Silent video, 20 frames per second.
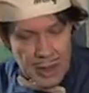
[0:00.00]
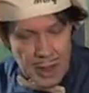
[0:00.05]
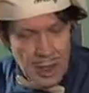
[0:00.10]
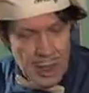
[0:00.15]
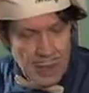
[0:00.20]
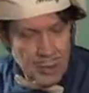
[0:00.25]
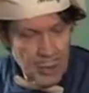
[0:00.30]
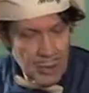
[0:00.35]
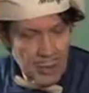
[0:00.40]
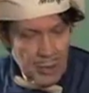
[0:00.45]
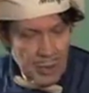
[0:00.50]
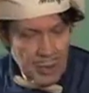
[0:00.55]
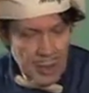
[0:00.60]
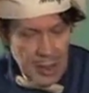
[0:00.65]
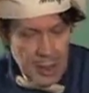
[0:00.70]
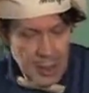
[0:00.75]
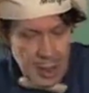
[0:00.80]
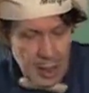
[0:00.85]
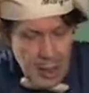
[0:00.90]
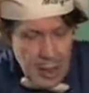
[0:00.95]
And we'll put
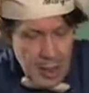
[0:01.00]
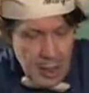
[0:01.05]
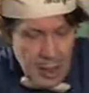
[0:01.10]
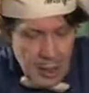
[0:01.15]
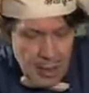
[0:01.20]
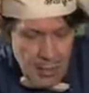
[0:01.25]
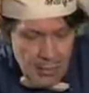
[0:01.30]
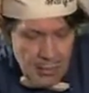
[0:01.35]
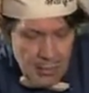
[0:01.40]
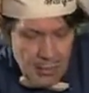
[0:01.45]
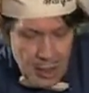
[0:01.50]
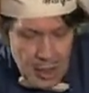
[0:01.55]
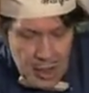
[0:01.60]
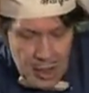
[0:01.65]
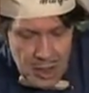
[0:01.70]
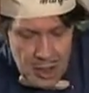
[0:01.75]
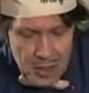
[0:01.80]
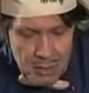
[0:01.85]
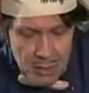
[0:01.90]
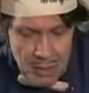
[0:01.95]
it in the
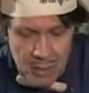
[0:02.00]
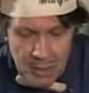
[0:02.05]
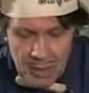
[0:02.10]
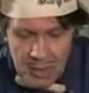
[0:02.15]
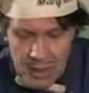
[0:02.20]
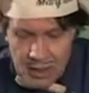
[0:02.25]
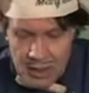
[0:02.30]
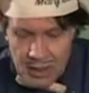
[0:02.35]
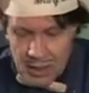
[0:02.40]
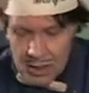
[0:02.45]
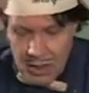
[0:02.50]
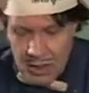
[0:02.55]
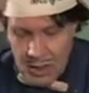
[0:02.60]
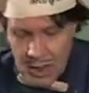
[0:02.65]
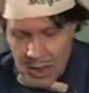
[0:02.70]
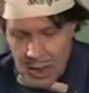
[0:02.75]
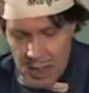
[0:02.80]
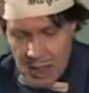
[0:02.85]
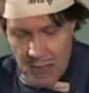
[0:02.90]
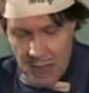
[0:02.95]
fridge in a moment,
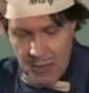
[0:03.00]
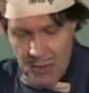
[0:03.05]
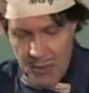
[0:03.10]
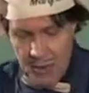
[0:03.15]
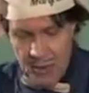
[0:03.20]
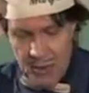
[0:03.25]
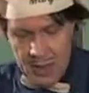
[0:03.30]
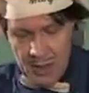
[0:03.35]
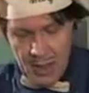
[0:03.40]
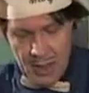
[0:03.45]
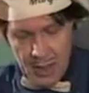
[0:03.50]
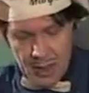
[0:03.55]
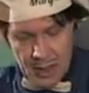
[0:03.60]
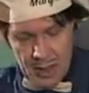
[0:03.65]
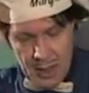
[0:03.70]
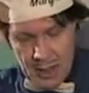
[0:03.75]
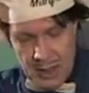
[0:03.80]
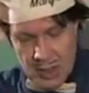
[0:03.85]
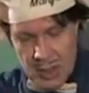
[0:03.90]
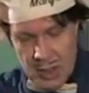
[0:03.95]
okay? We take
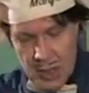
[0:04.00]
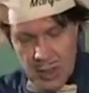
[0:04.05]
this.